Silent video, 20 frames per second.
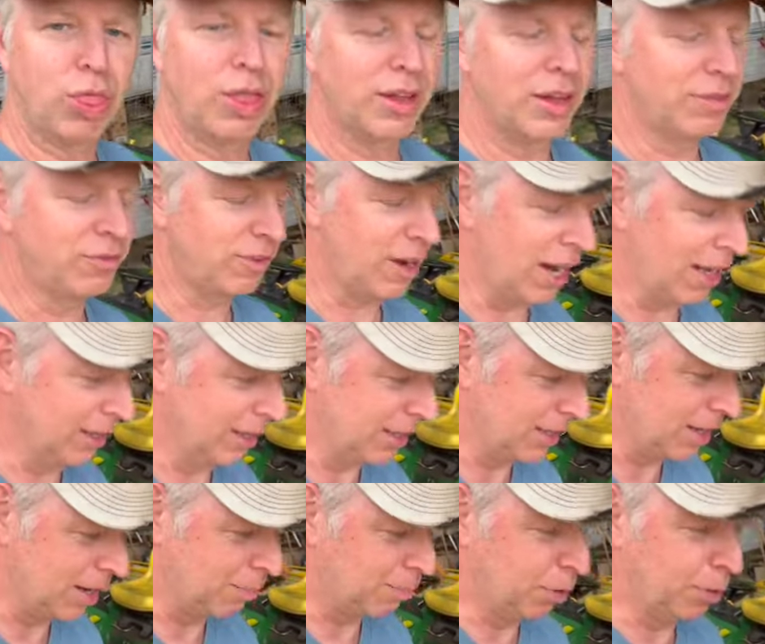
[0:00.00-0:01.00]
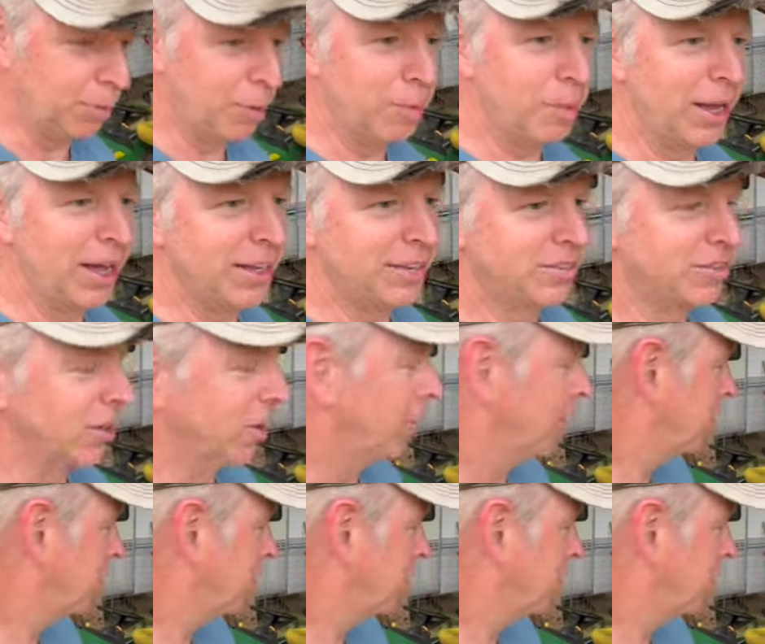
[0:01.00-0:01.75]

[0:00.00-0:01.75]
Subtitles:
it finally pooped the bed. So